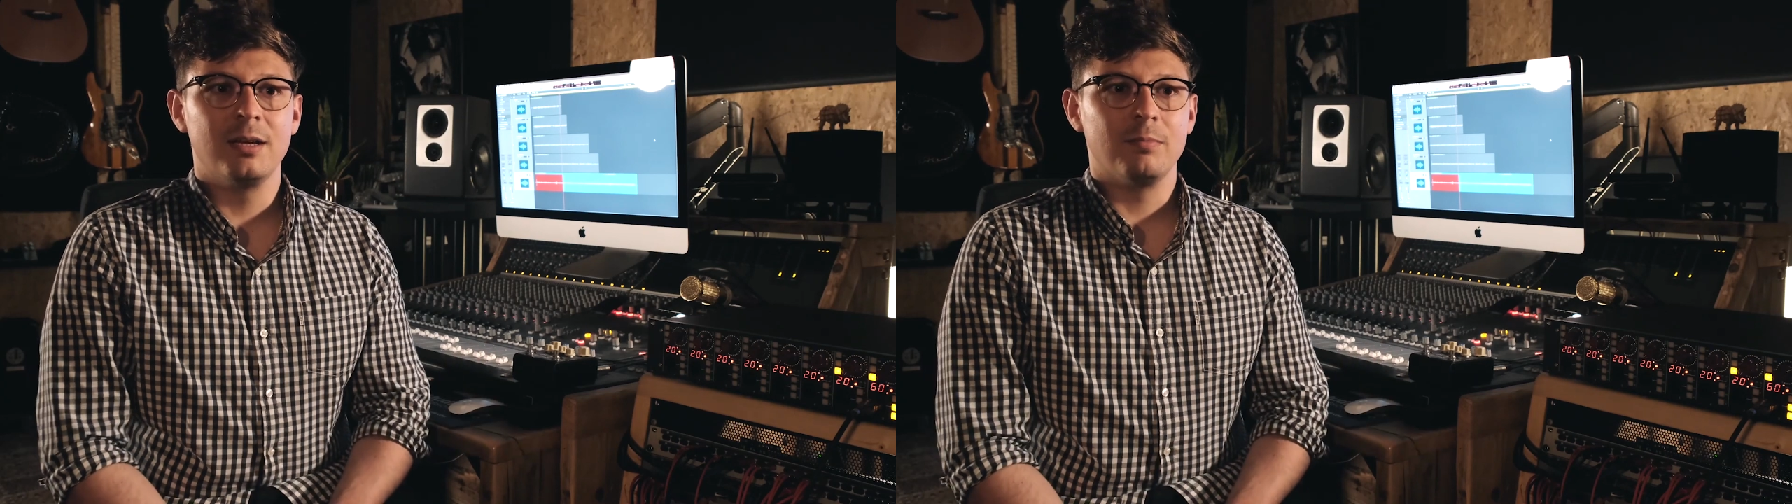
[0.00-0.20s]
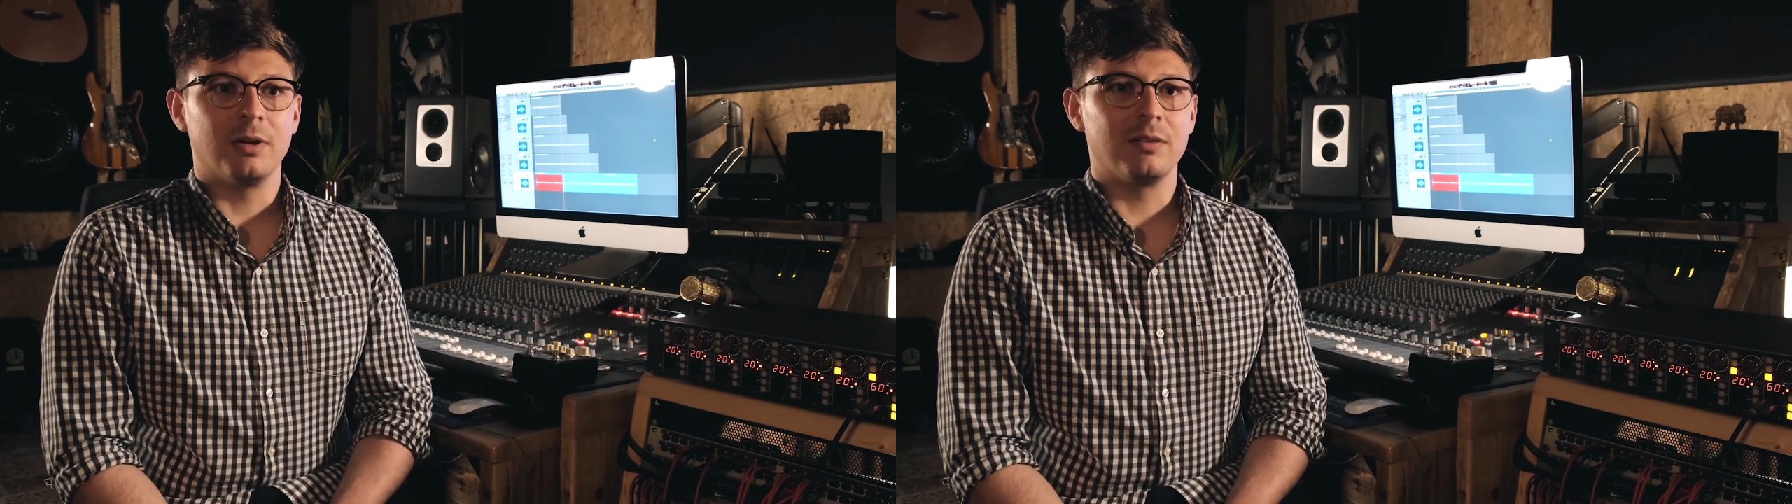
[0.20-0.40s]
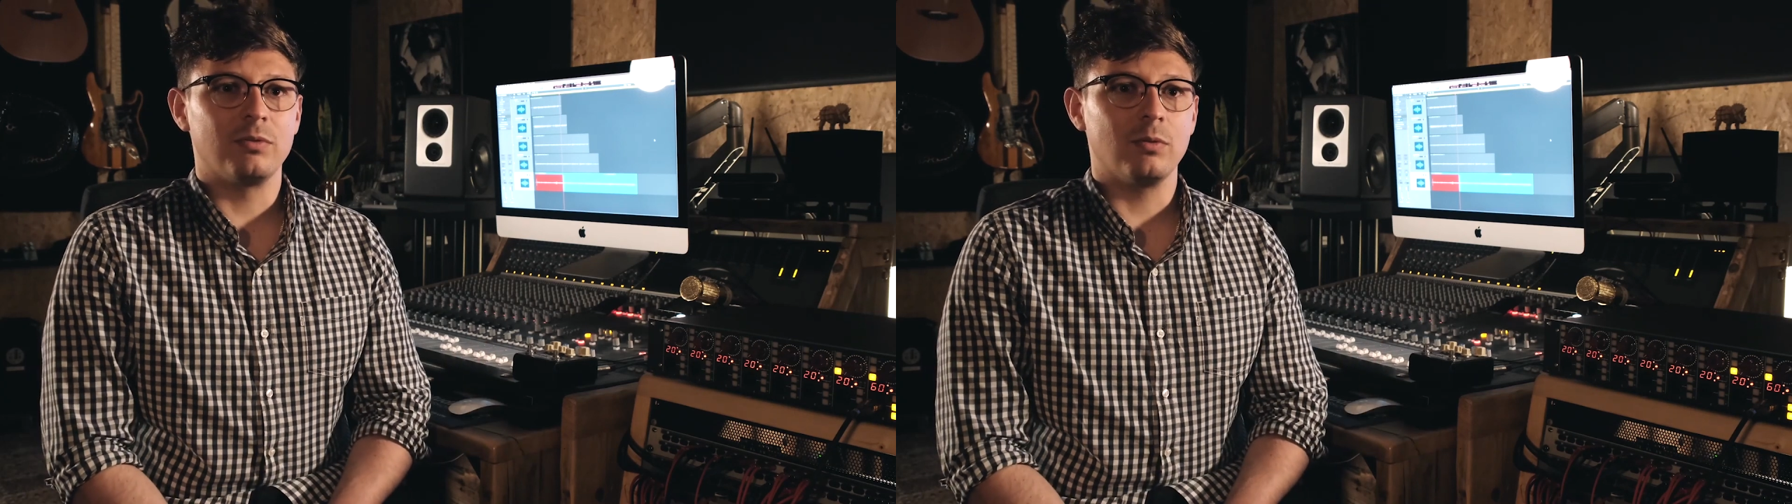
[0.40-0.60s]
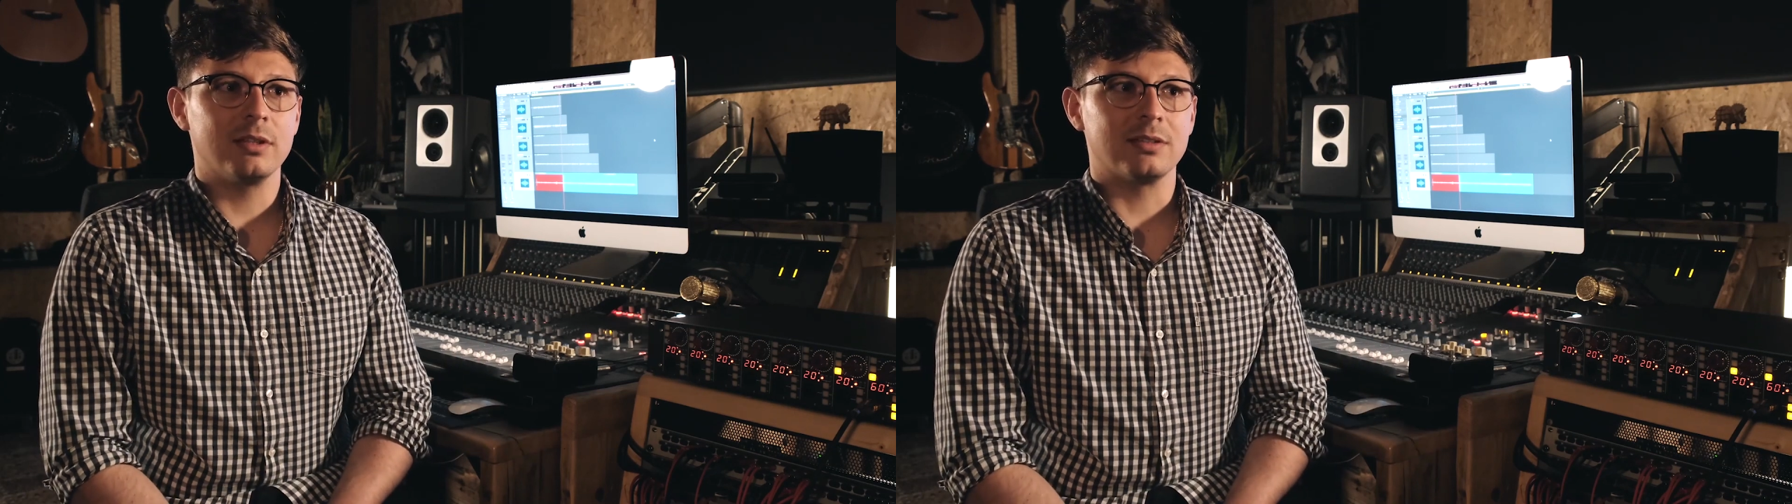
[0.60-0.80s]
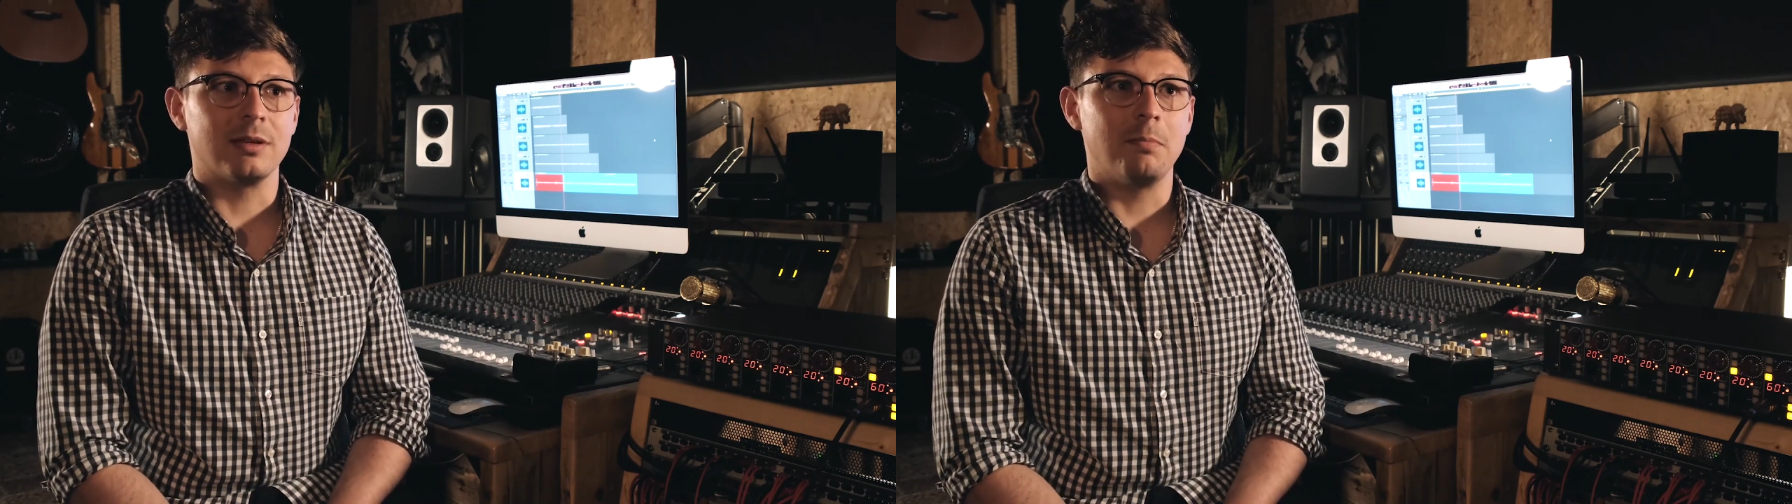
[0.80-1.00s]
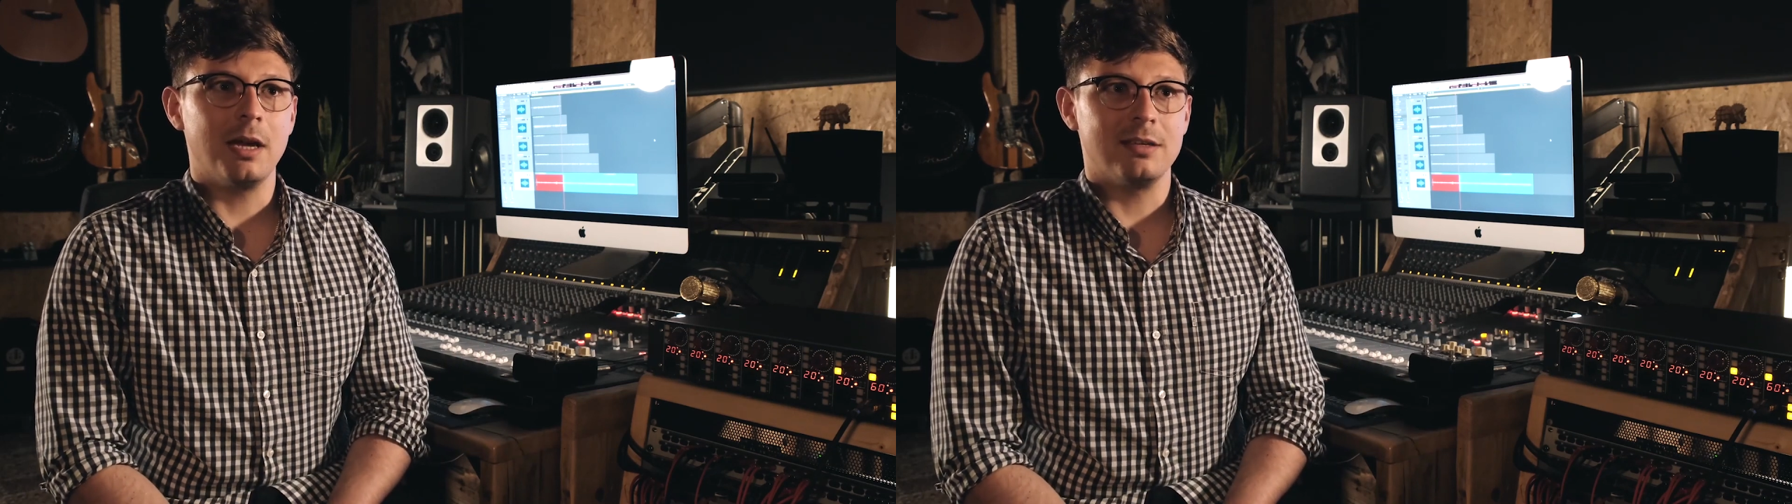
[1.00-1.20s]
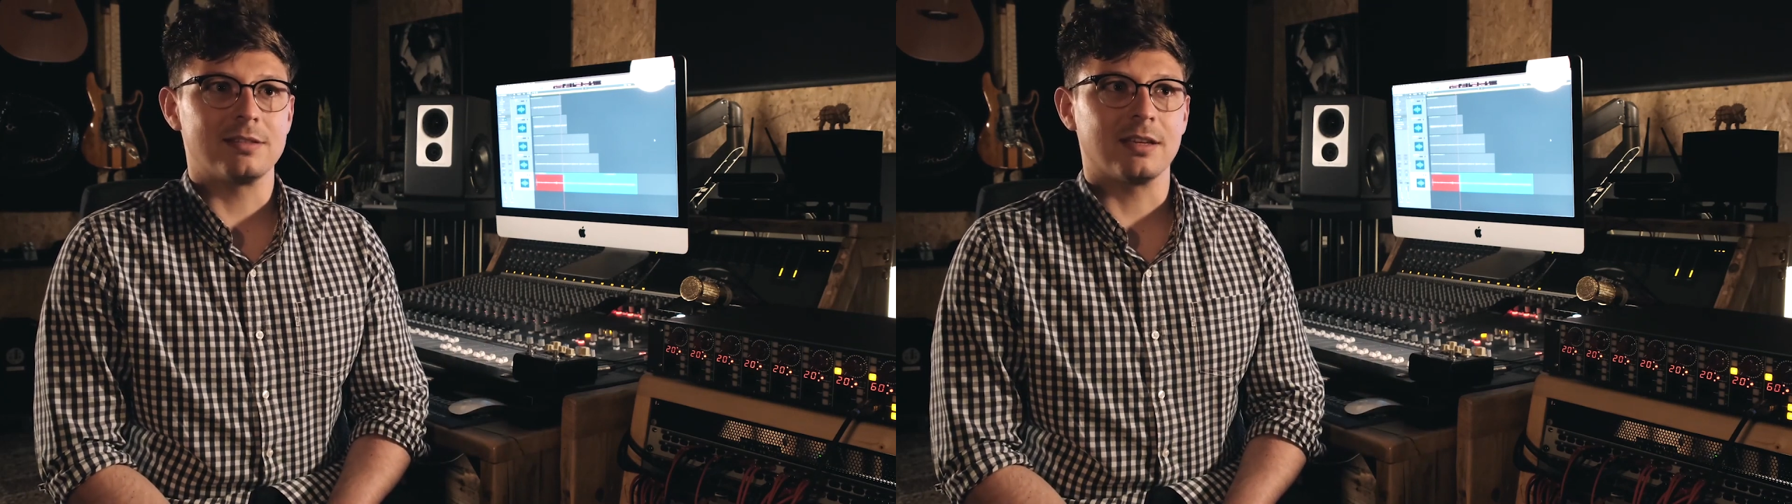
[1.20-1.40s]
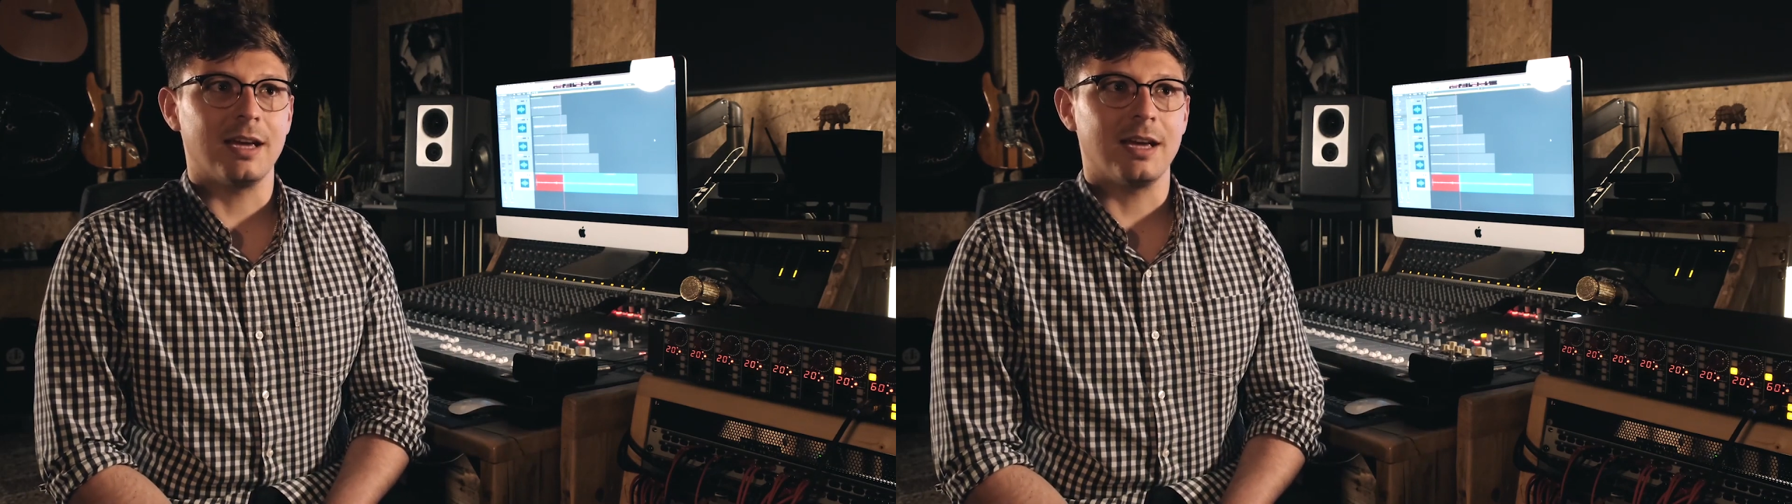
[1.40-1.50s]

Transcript: But if you want an amazing